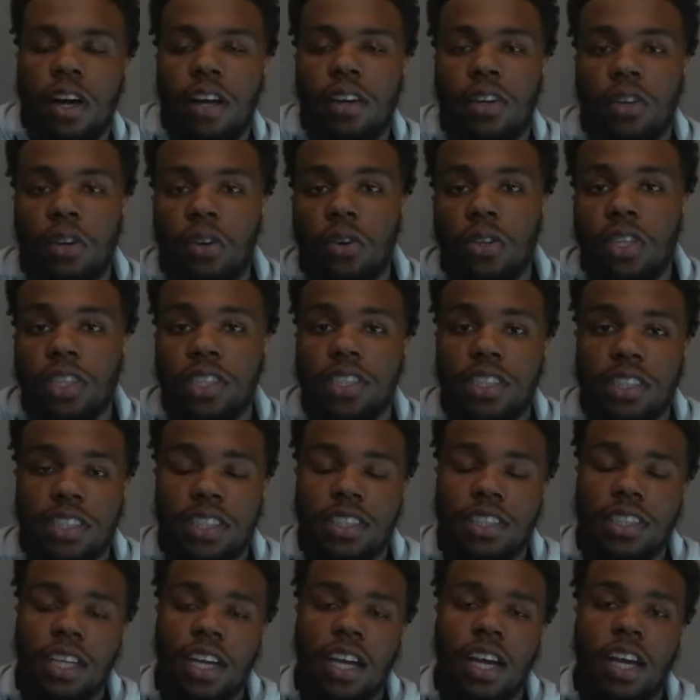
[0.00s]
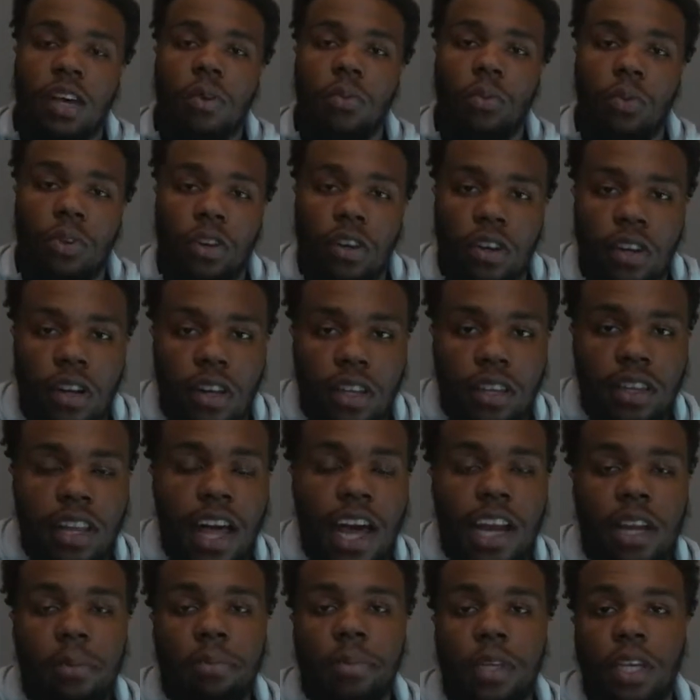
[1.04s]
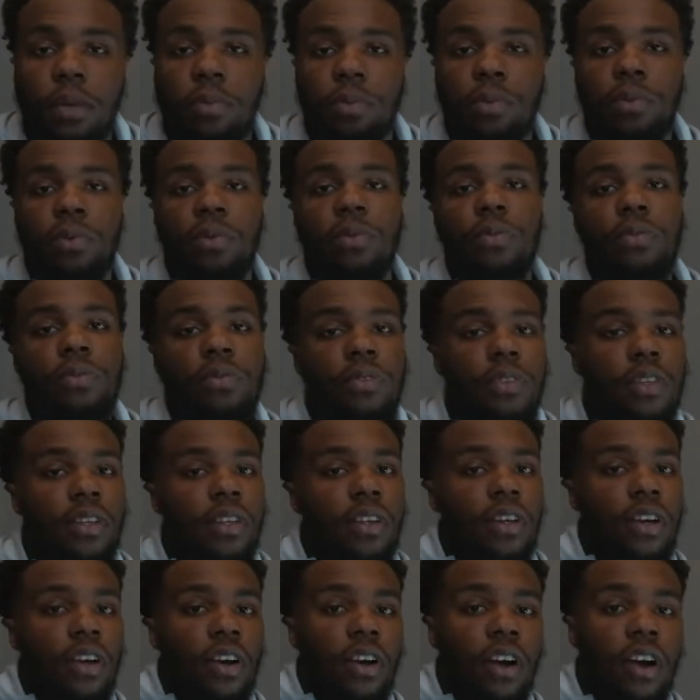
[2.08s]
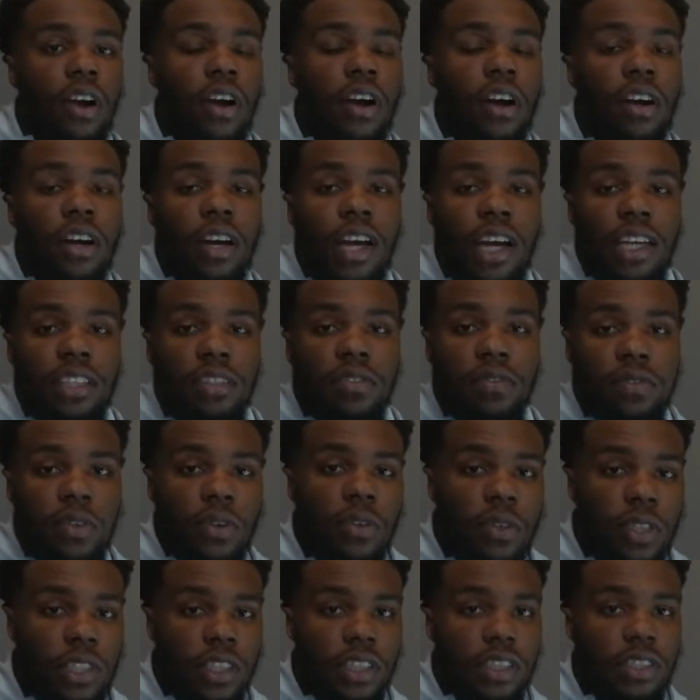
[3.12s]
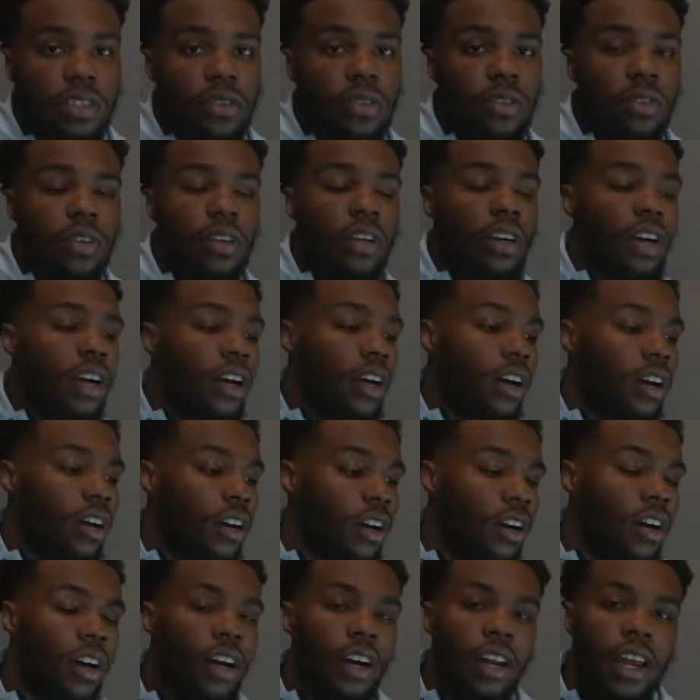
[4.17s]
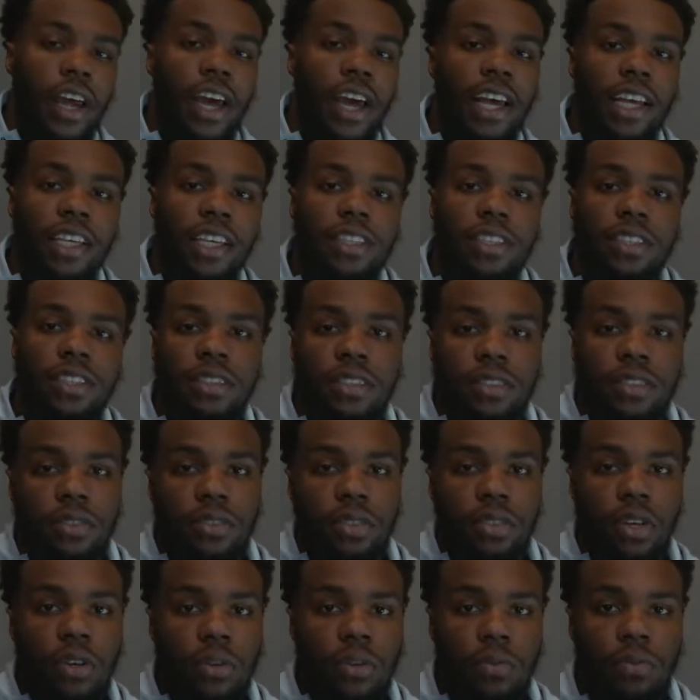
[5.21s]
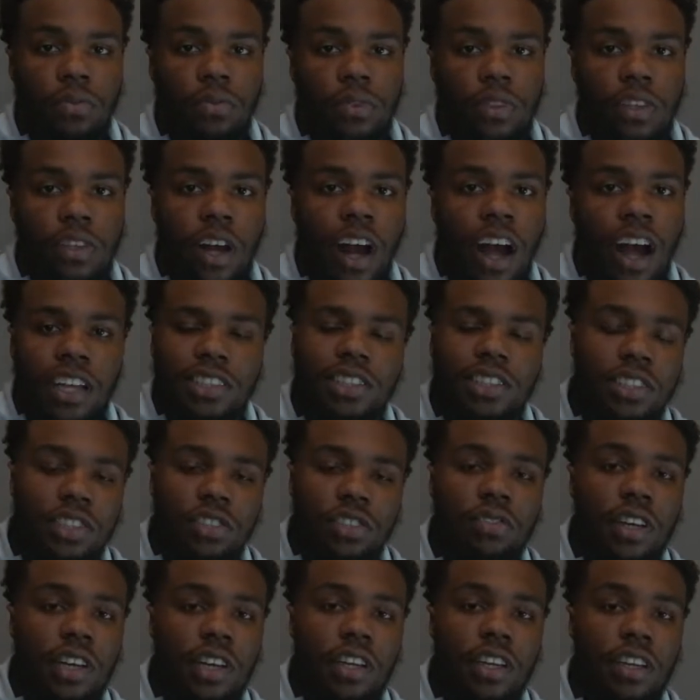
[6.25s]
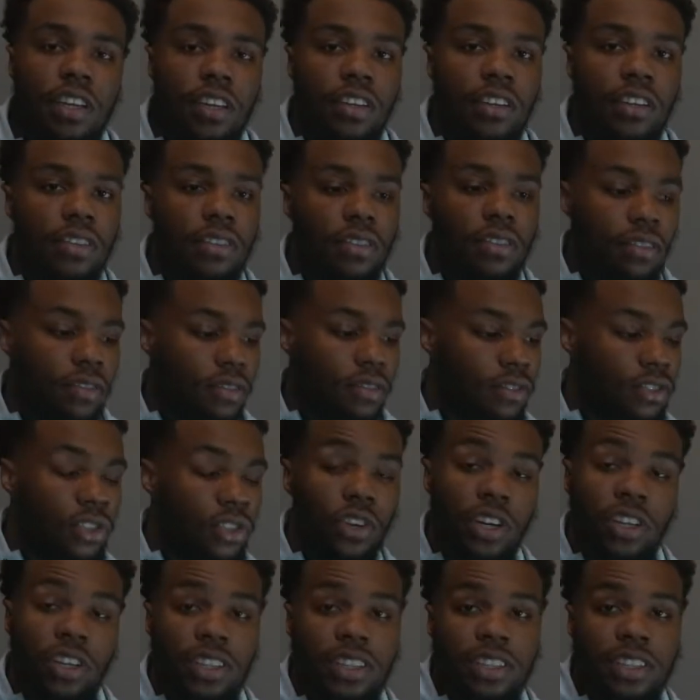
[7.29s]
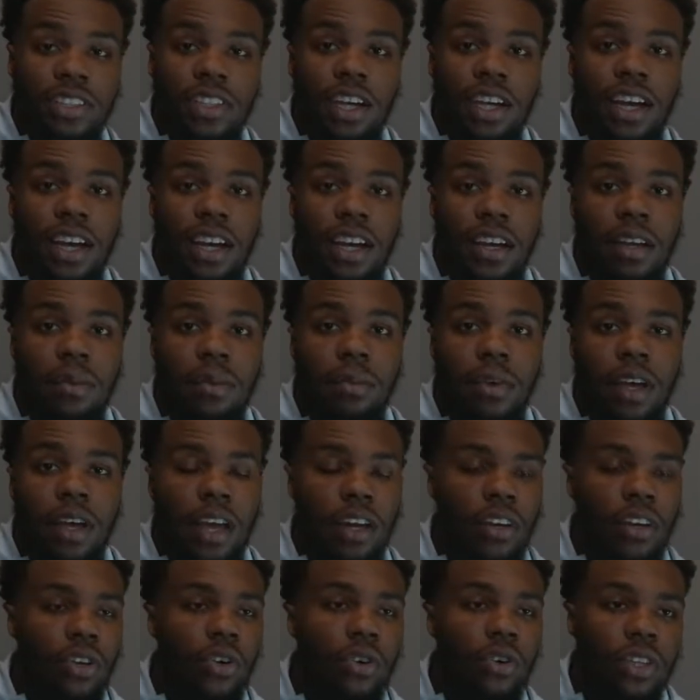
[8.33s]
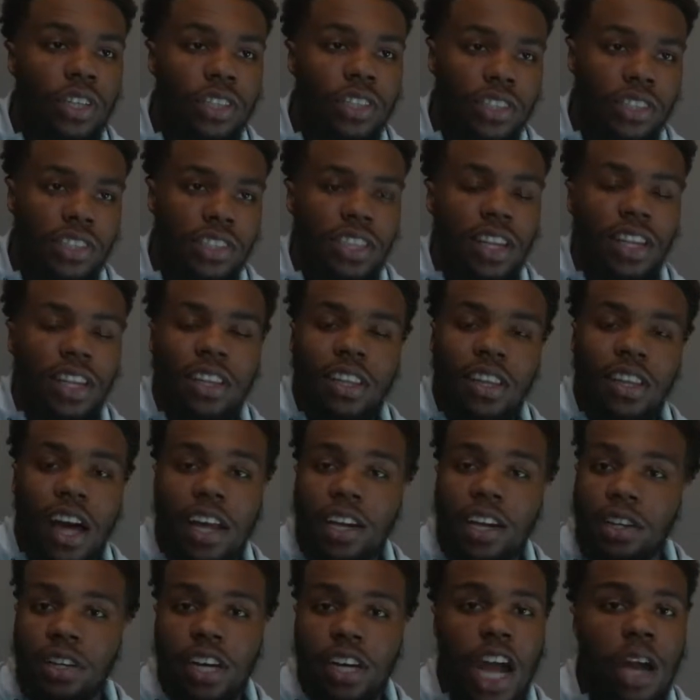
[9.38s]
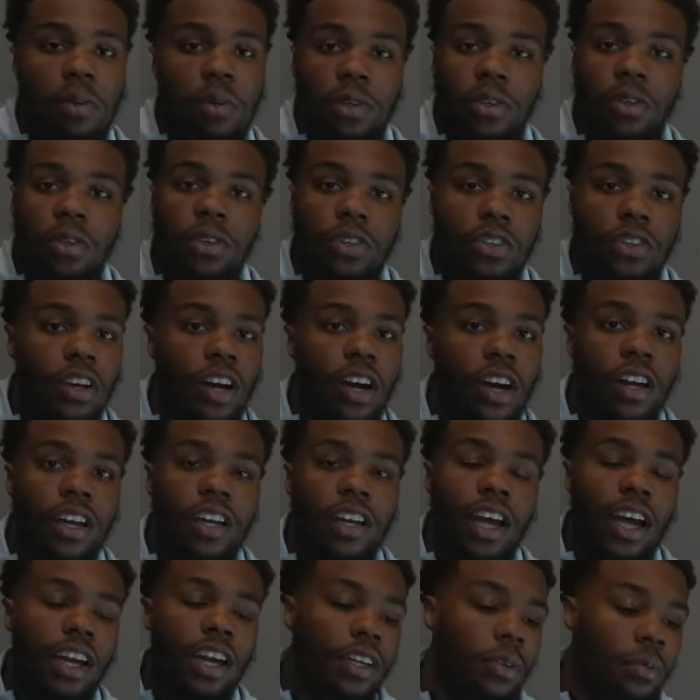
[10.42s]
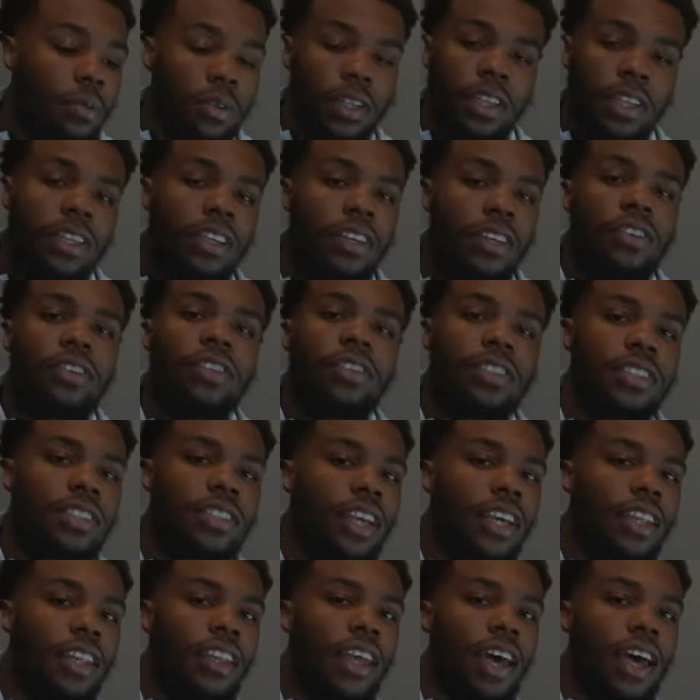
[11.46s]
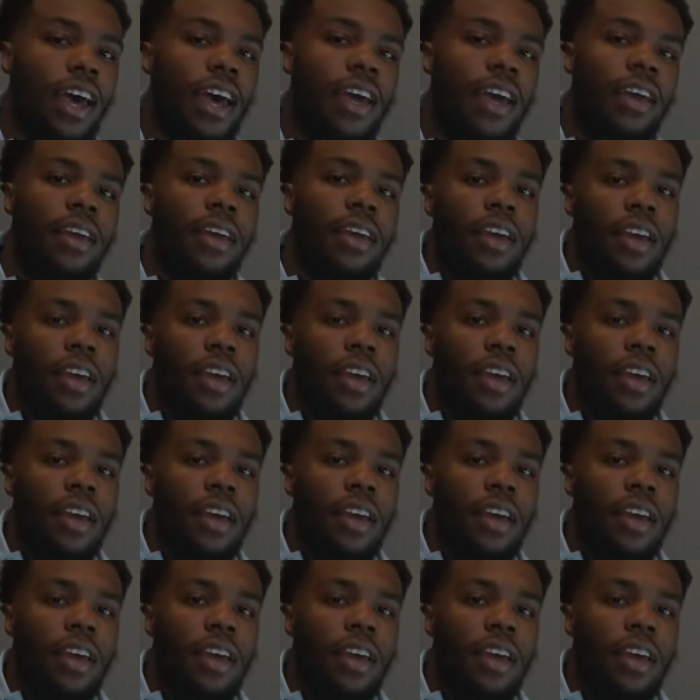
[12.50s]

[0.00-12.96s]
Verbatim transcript: I know this is a time where a lot of people aren't as focused or aren't as, you know, concentrated during this time. I know there's just a lot of crap going on and I completely understand that.